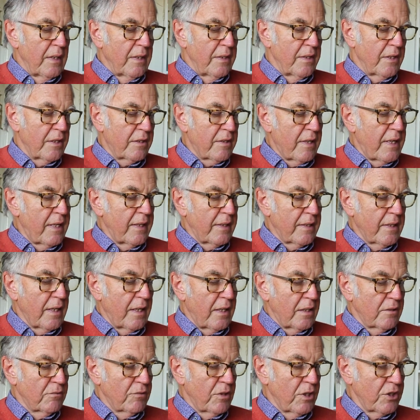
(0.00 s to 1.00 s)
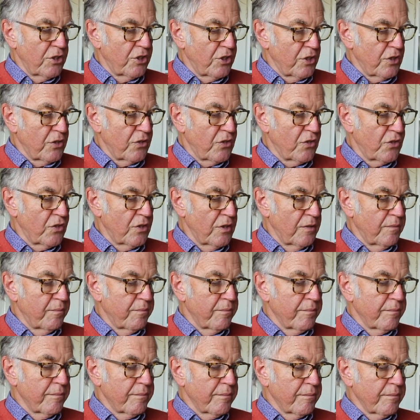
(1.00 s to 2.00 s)
the great Carl Rogers:
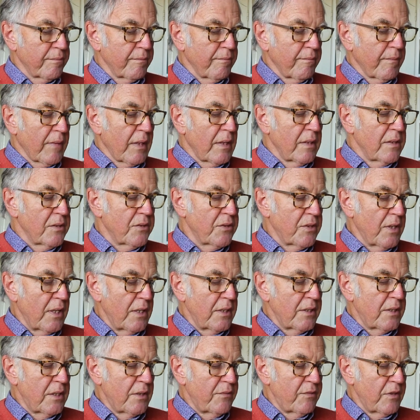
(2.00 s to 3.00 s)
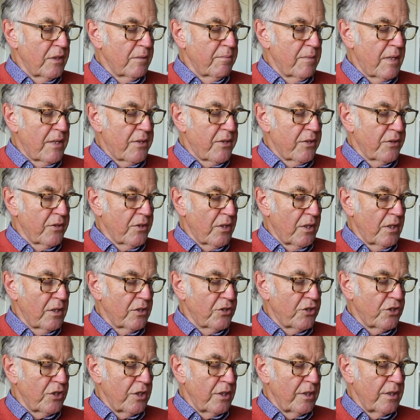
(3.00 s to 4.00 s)
"Scientific
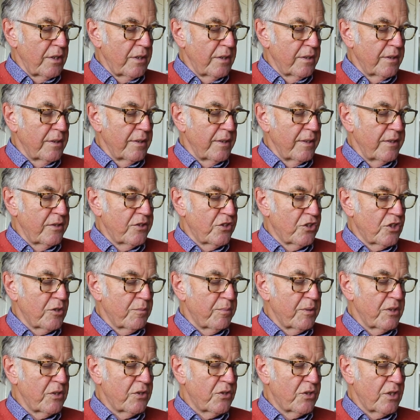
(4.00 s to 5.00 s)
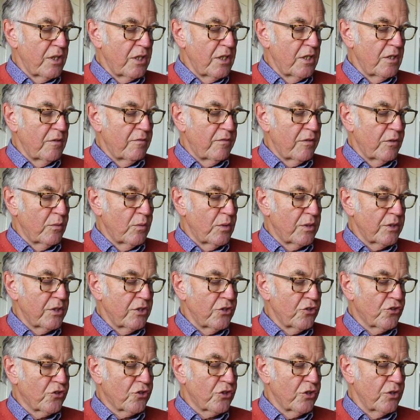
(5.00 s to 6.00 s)
methodology needs to be seen for what
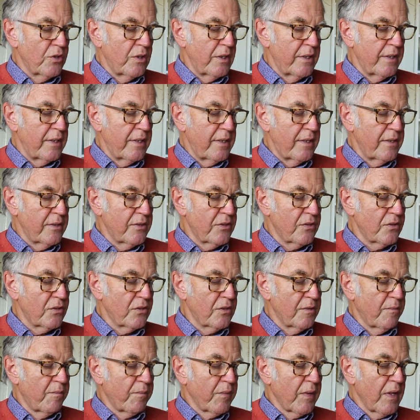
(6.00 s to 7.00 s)
it truly is,